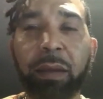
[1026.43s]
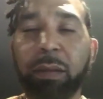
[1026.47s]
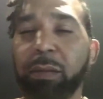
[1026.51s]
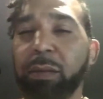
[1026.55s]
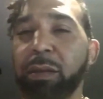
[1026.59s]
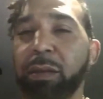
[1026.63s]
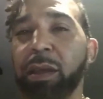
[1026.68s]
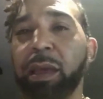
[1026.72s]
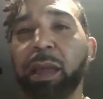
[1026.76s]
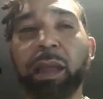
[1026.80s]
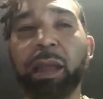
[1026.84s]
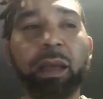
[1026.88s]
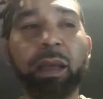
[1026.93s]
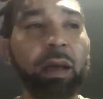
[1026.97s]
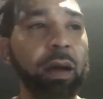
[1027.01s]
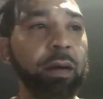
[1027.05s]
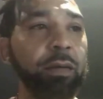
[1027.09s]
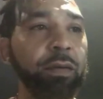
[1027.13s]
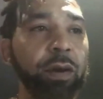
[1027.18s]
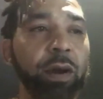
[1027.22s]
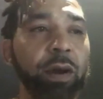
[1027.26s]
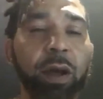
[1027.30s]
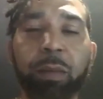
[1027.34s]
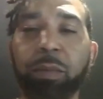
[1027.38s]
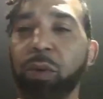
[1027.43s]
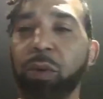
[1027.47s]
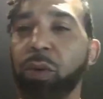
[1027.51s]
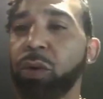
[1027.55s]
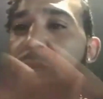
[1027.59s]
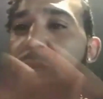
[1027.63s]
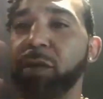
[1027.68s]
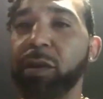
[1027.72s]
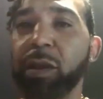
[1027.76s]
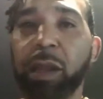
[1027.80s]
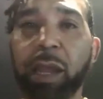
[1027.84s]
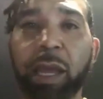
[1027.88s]
To get it covered up or
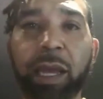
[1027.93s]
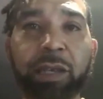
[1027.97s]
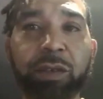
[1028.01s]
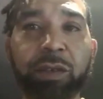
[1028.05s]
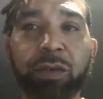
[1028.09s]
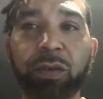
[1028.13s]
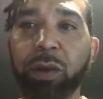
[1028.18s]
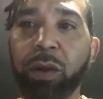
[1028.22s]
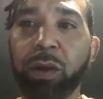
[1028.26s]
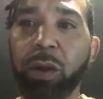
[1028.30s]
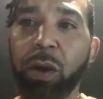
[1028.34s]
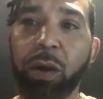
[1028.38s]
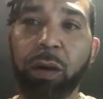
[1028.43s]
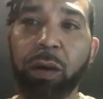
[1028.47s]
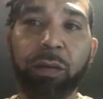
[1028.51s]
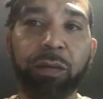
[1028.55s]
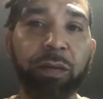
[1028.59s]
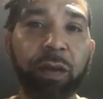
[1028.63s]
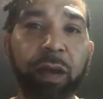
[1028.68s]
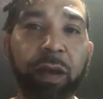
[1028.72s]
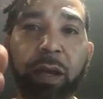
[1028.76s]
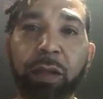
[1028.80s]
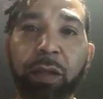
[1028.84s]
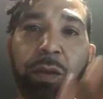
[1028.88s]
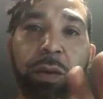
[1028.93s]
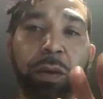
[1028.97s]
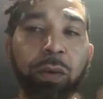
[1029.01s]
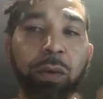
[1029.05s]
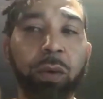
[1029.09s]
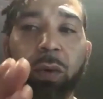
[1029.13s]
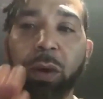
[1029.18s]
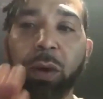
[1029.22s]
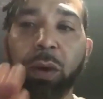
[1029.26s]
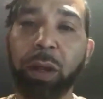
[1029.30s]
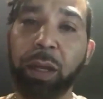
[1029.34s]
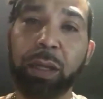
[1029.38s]
to laser it off, either
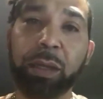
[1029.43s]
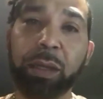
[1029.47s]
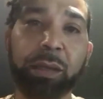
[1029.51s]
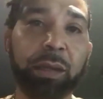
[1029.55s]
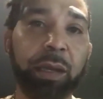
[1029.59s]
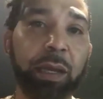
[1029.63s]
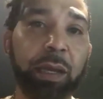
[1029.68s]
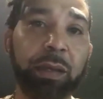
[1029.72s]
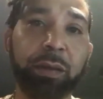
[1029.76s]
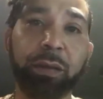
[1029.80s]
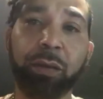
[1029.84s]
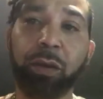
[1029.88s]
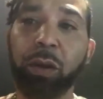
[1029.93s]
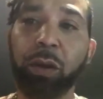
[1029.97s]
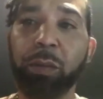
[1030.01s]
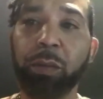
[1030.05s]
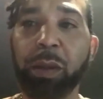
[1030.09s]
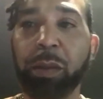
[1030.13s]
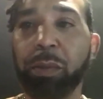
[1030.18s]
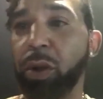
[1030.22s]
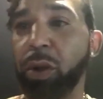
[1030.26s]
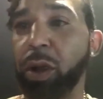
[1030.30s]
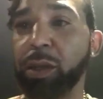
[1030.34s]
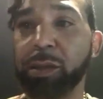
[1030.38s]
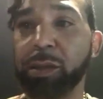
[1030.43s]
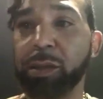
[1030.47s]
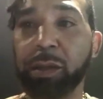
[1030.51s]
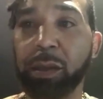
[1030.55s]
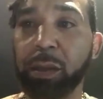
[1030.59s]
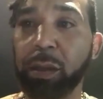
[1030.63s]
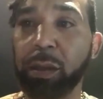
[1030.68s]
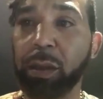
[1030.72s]
or is going to be pricey.